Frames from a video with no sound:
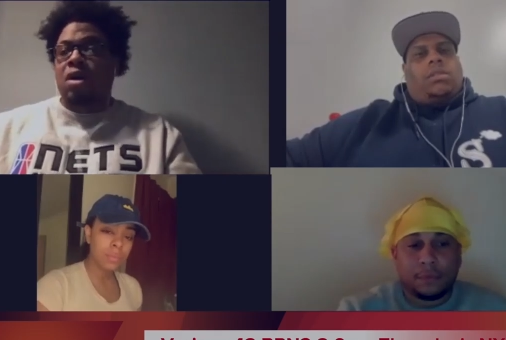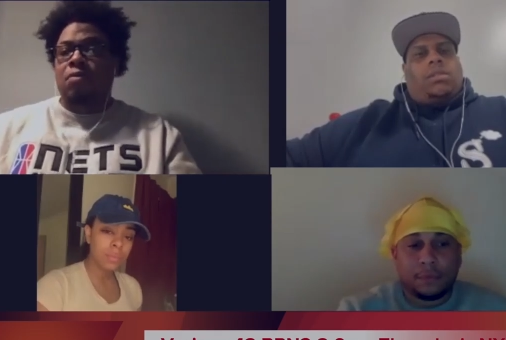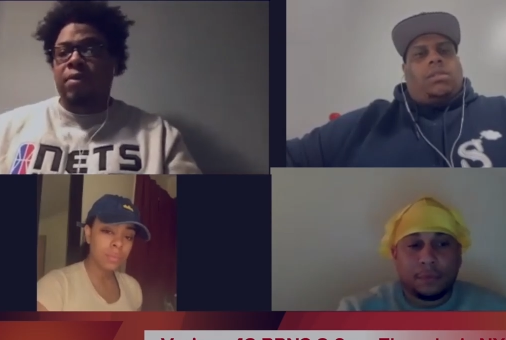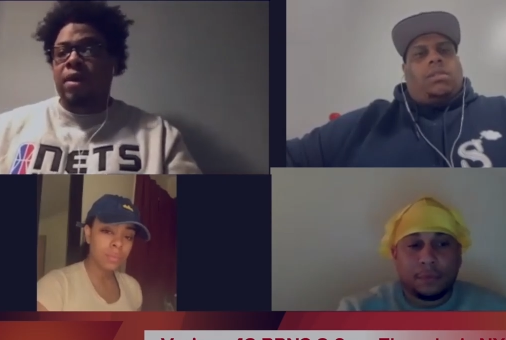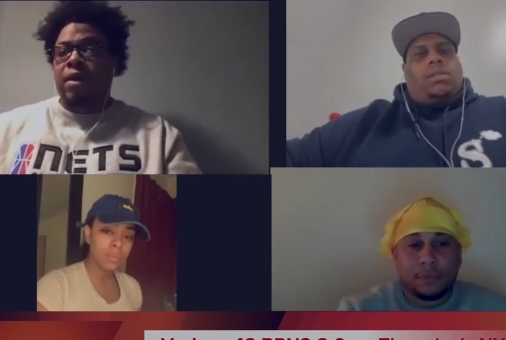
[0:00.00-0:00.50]

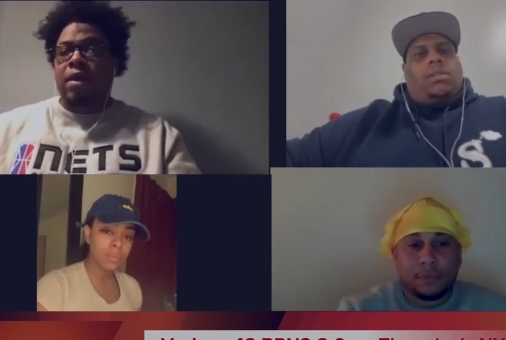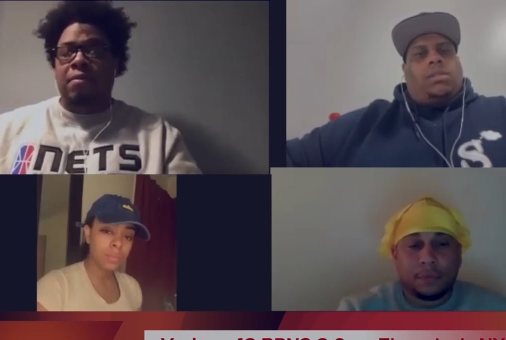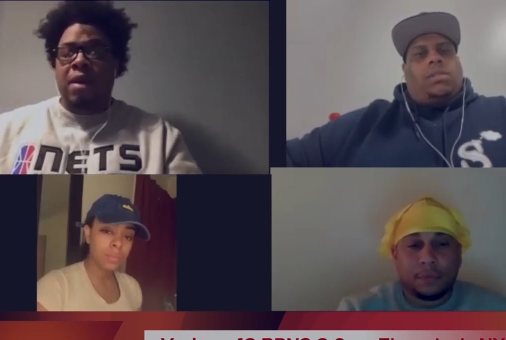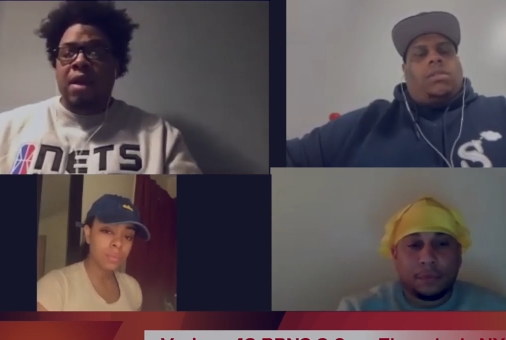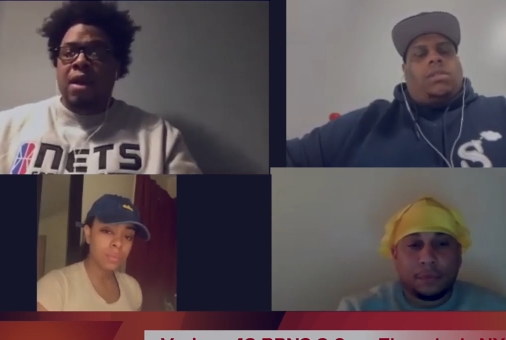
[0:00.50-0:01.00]
Speaker 1: And uh,
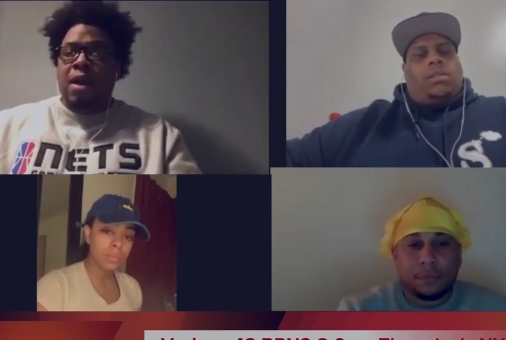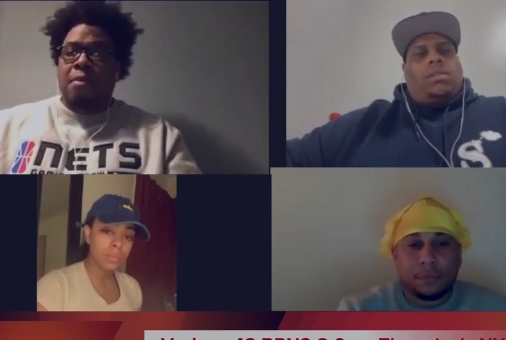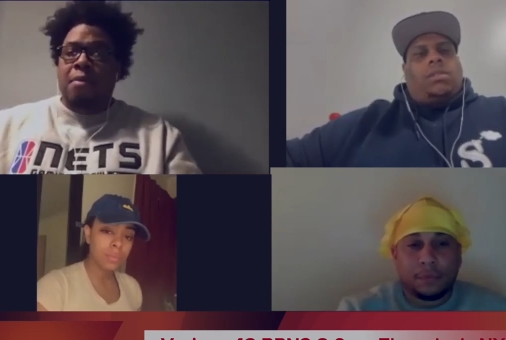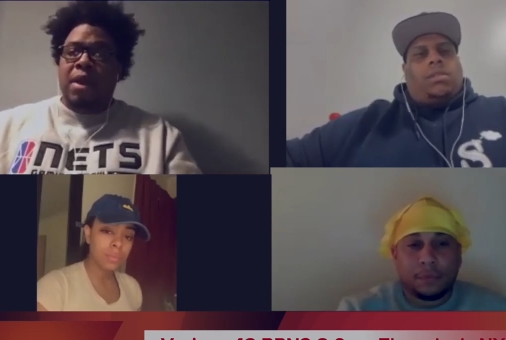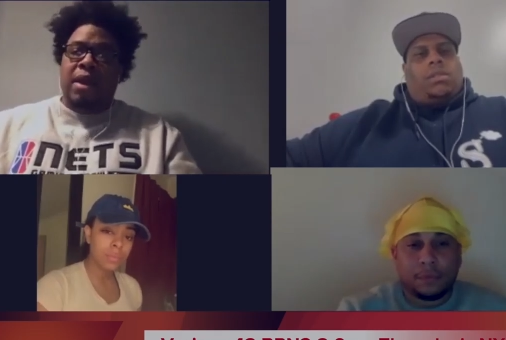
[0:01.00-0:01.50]

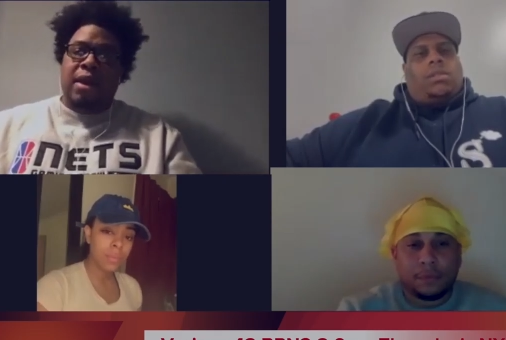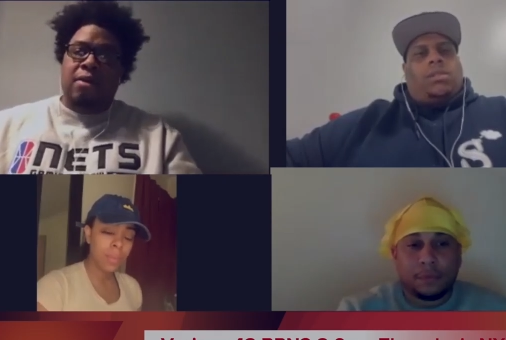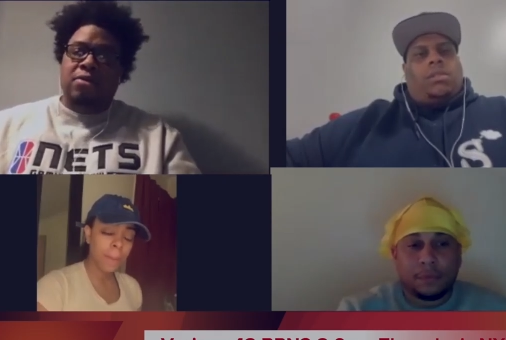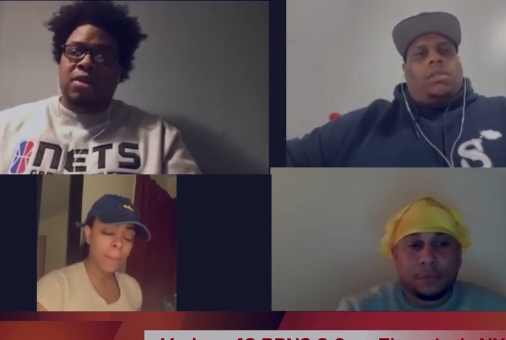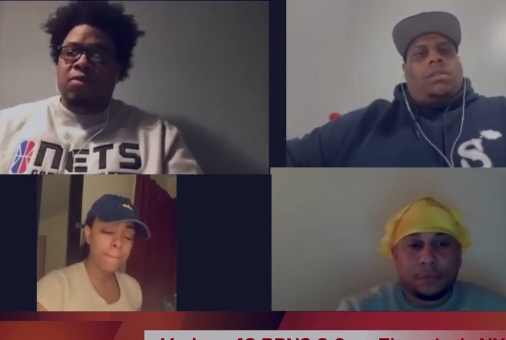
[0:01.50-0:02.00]
me and L
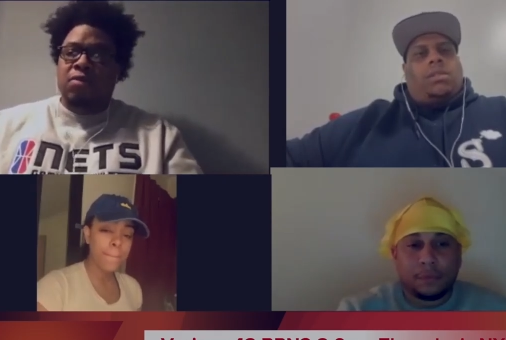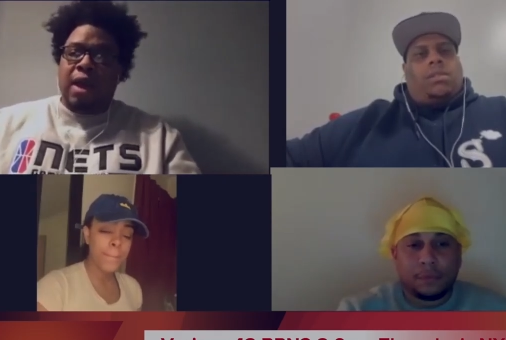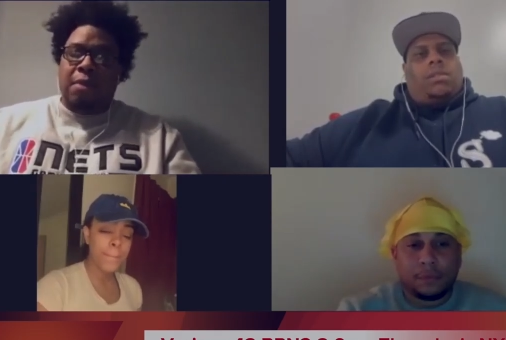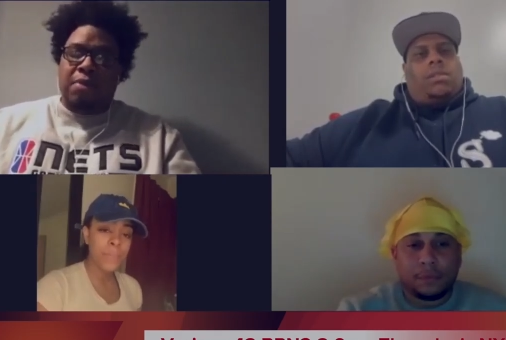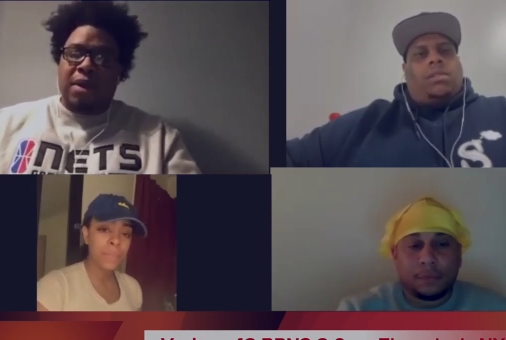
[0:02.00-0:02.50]
T, we got
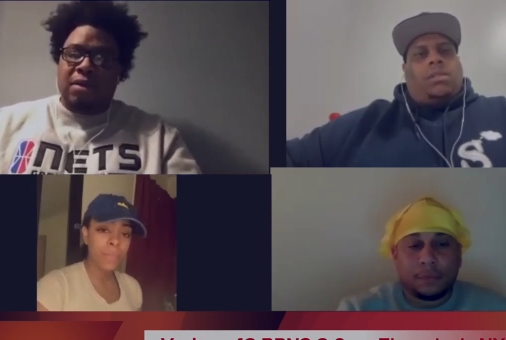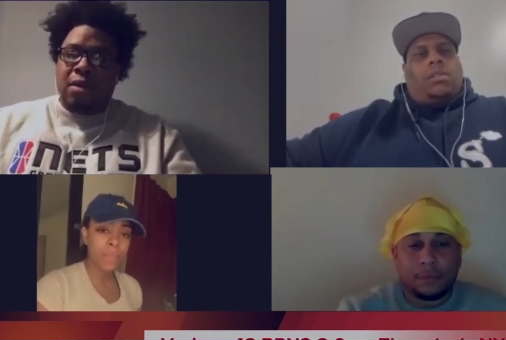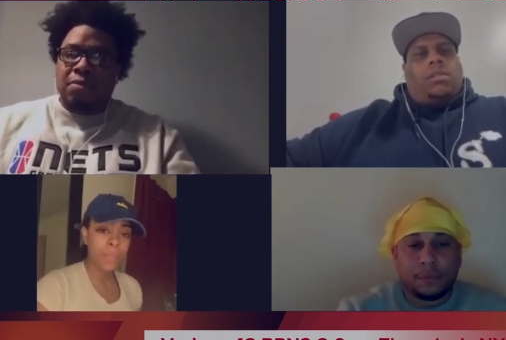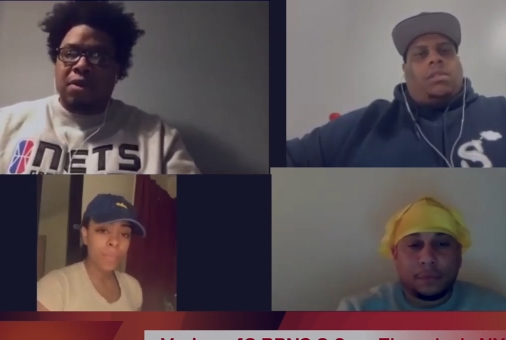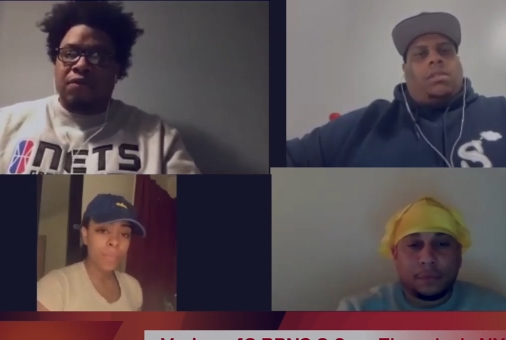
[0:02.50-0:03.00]
picked up
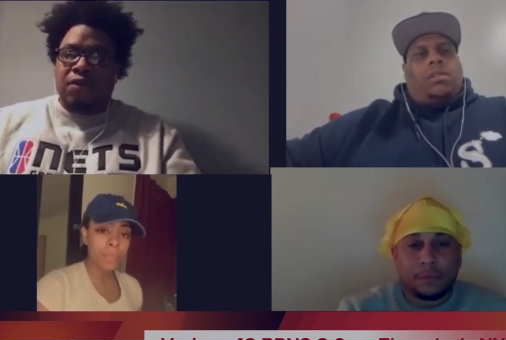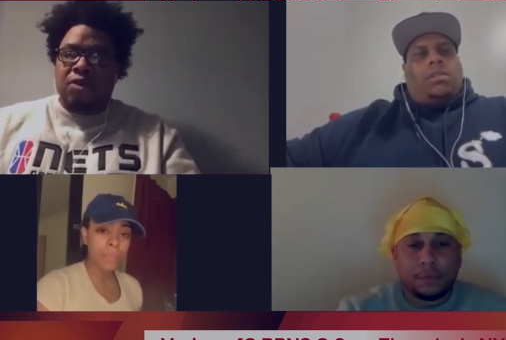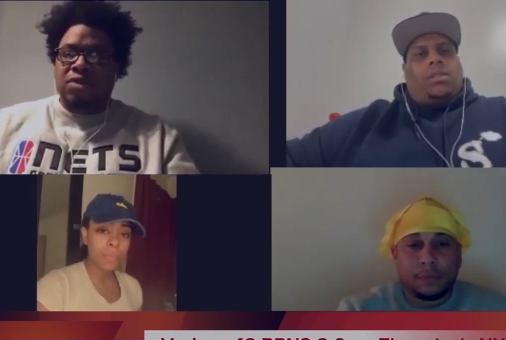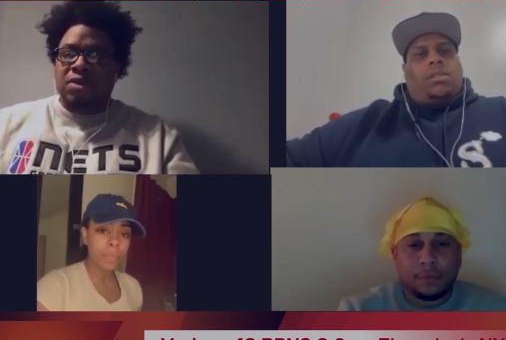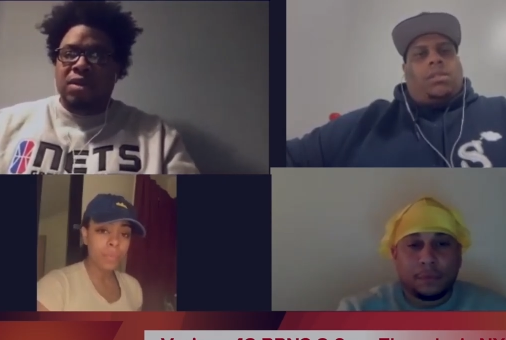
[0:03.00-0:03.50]
the first
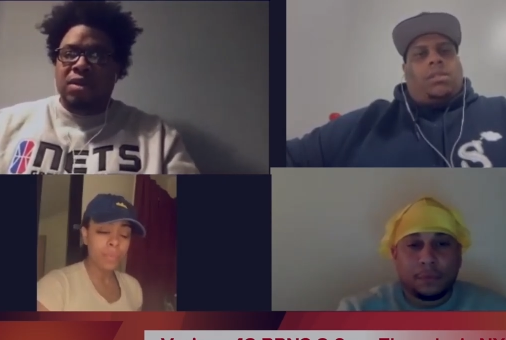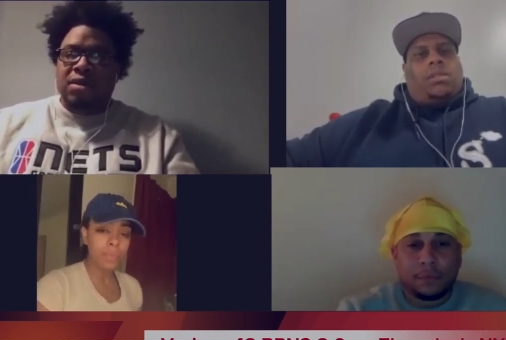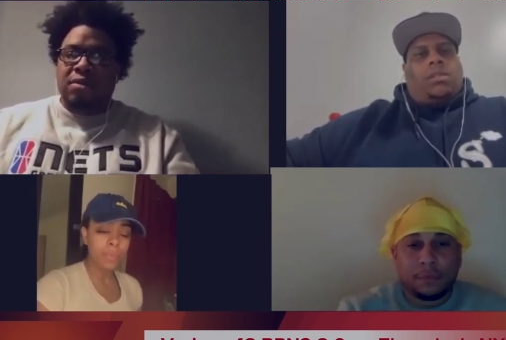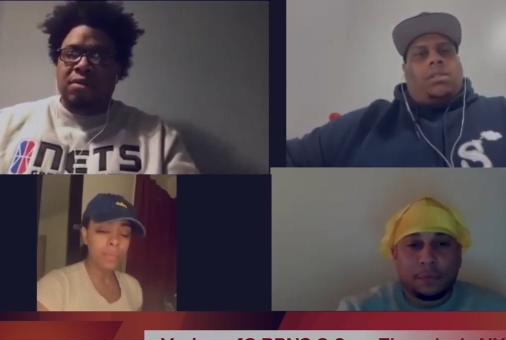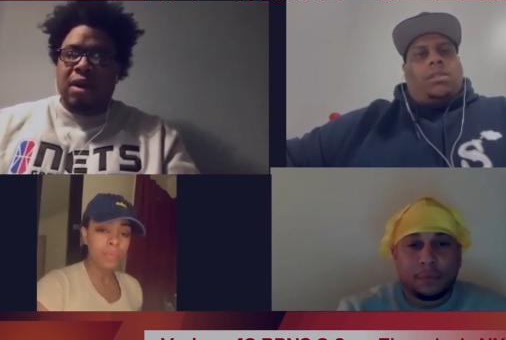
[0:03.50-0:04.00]
season
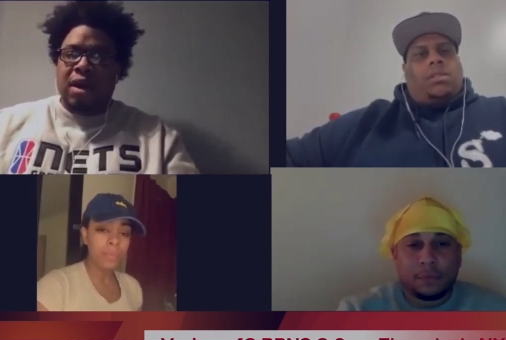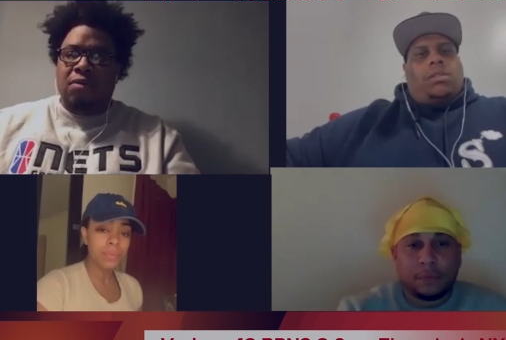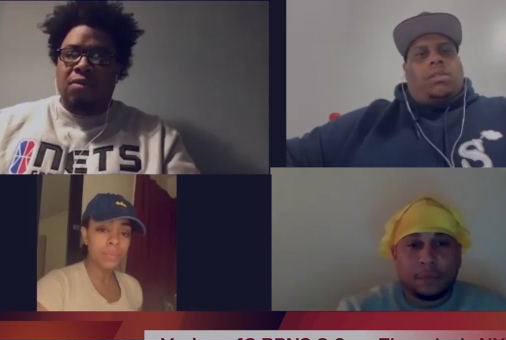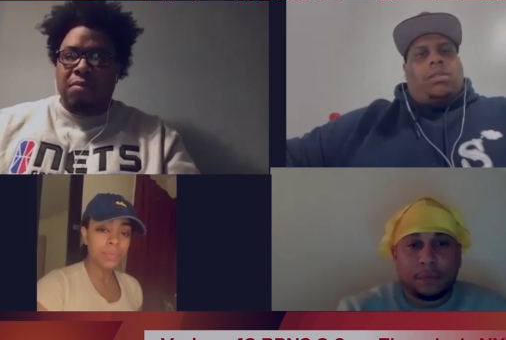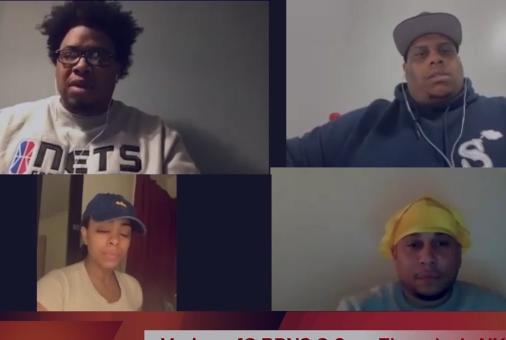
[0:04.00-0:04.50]
uh, with
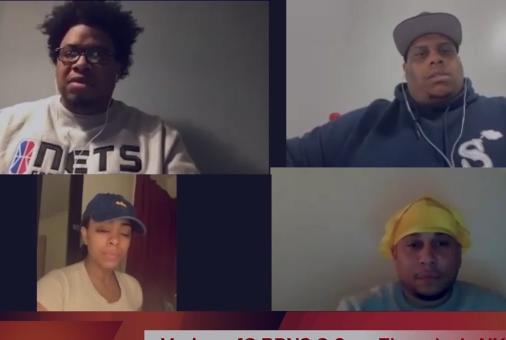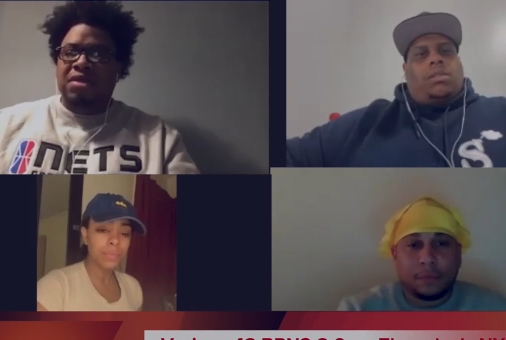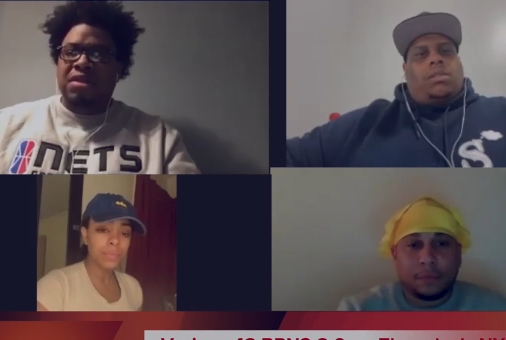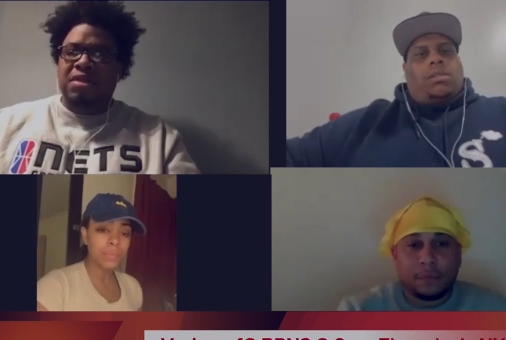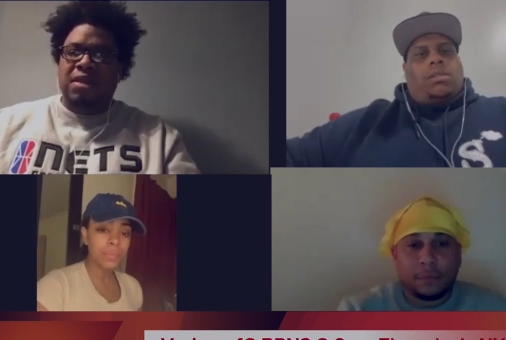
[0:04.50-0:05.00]
Bus G
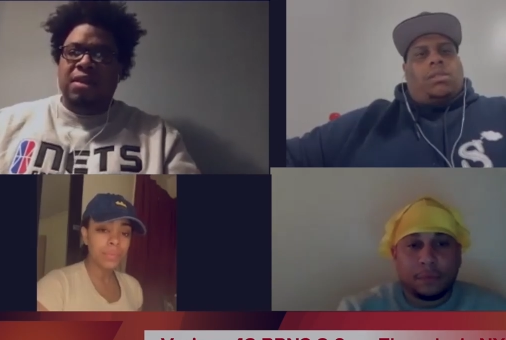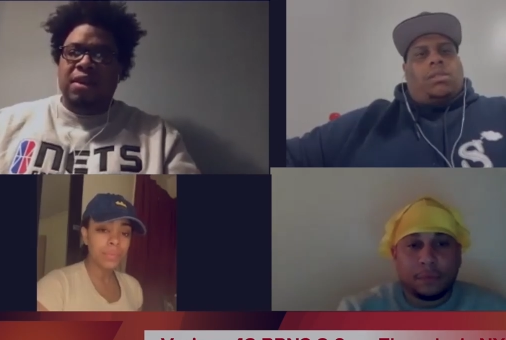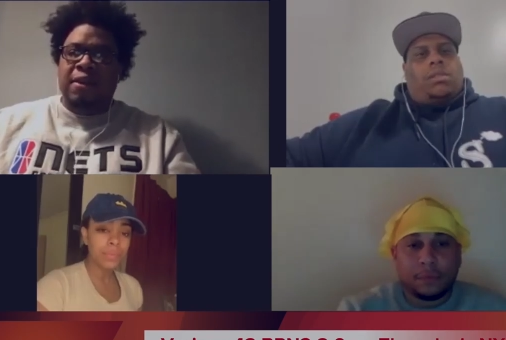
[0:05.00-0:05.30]
G.